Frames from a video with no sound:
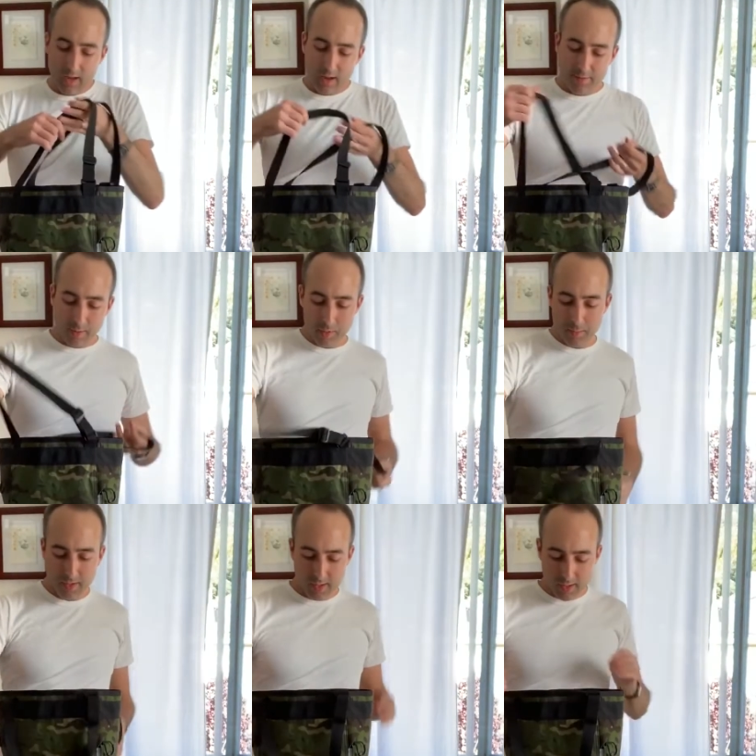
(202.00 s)
If I'm going
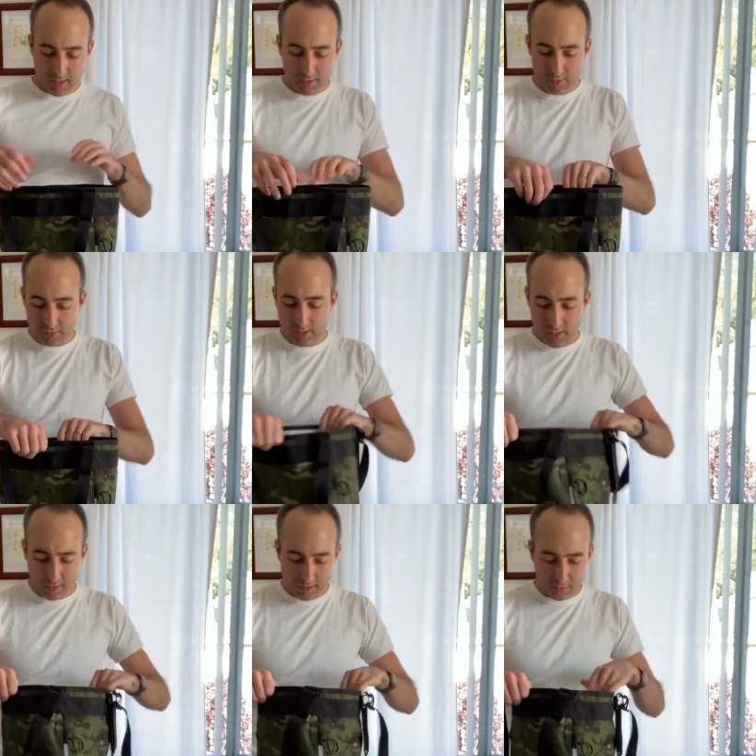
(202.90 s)
to be
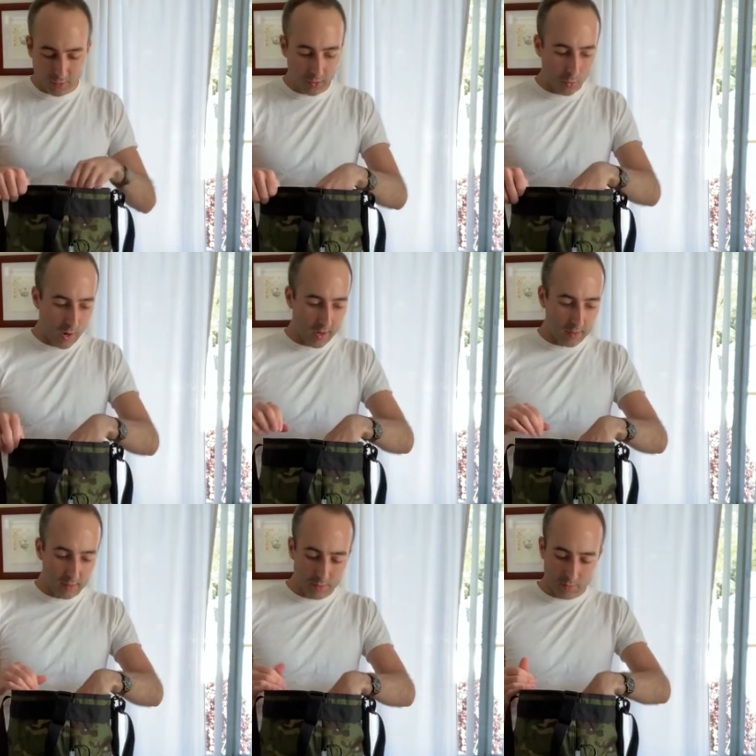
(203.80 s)
carrying this for a little
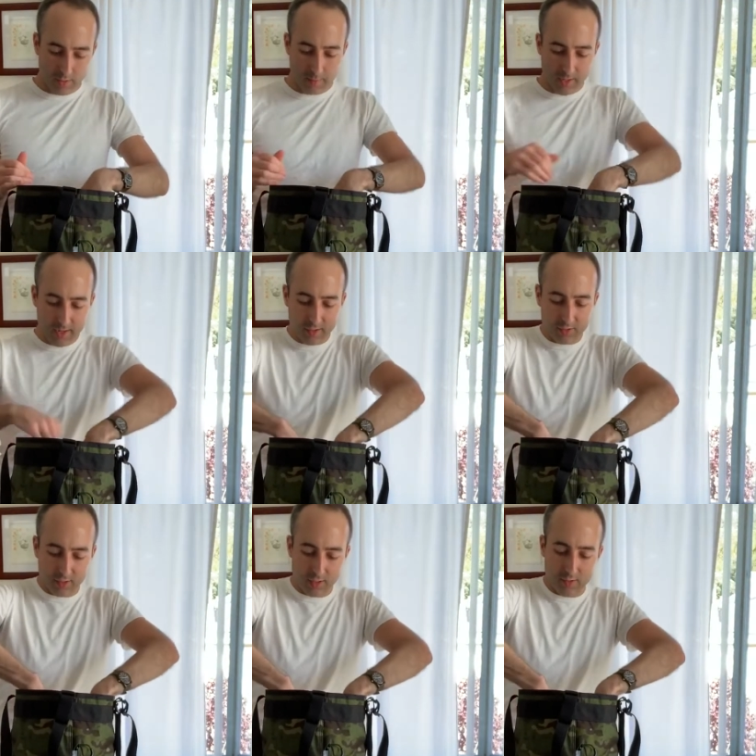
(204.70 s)
while, what I might
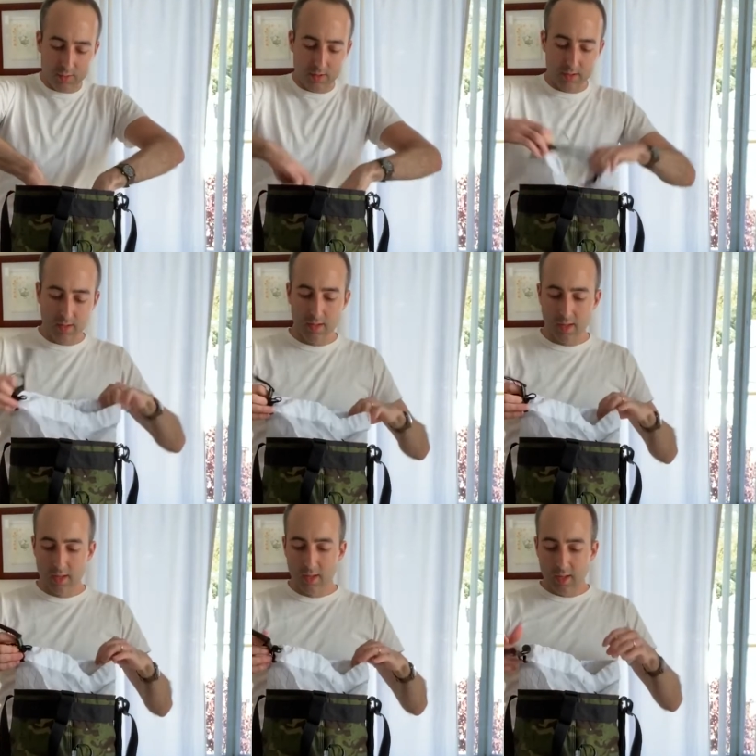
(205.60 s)
actually do
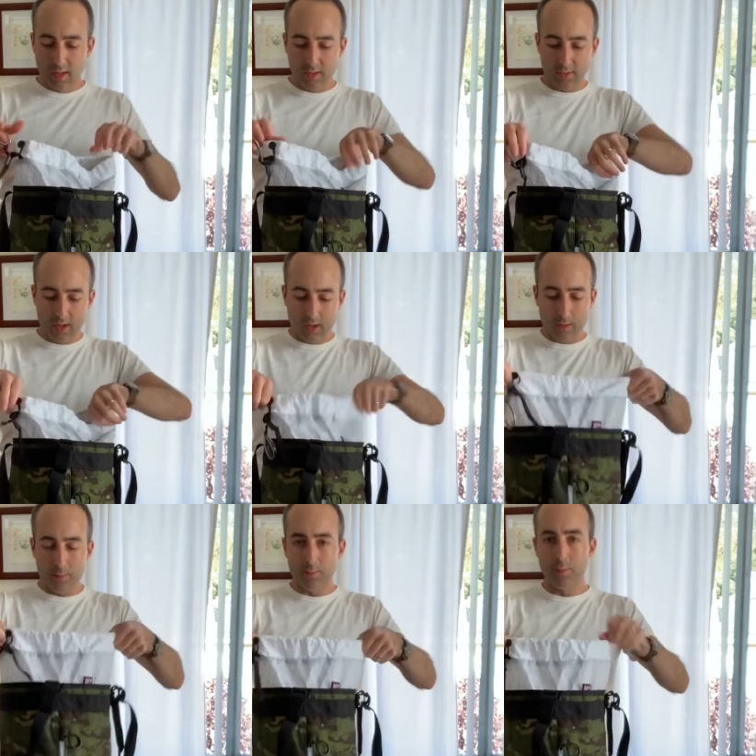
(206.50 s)
is
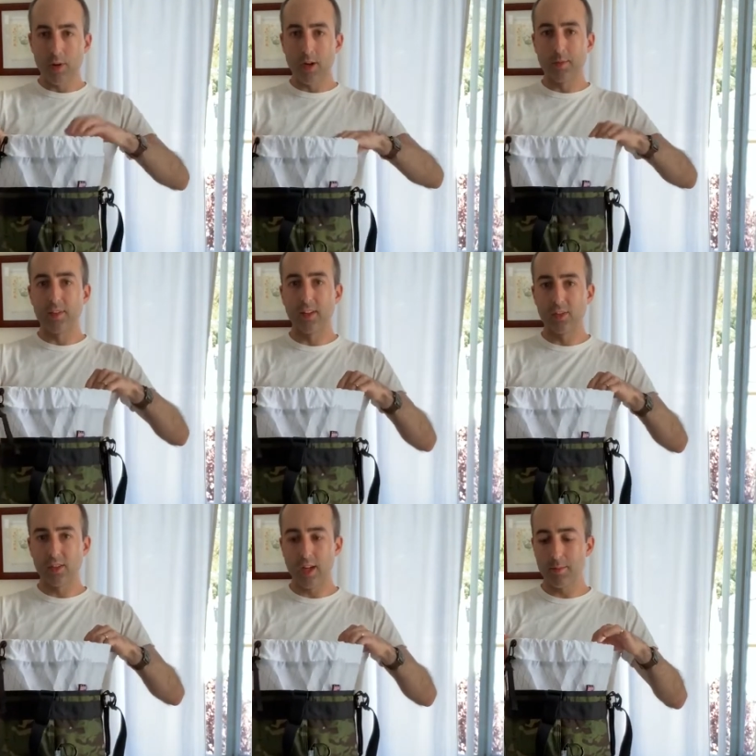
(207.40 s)
pull up the
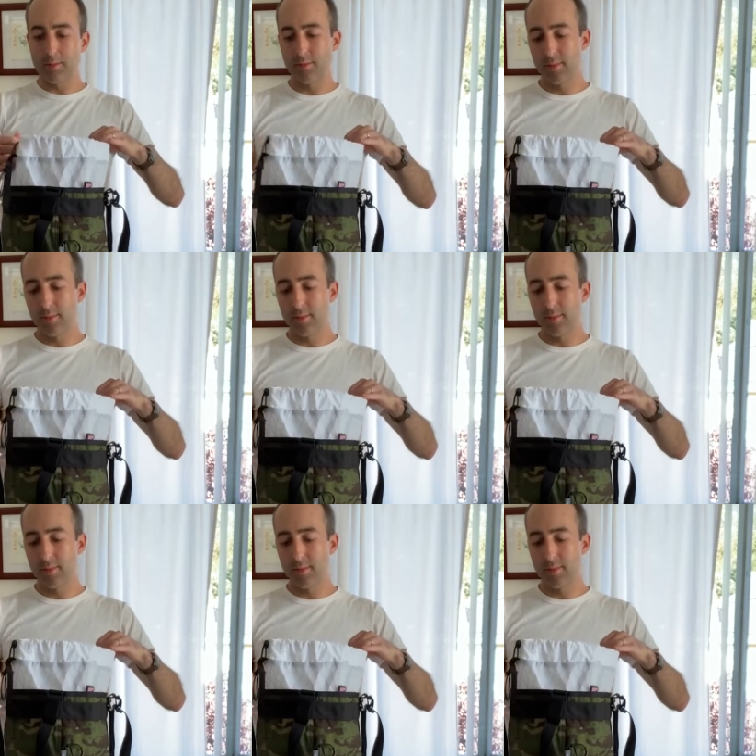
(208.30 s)
cinch top.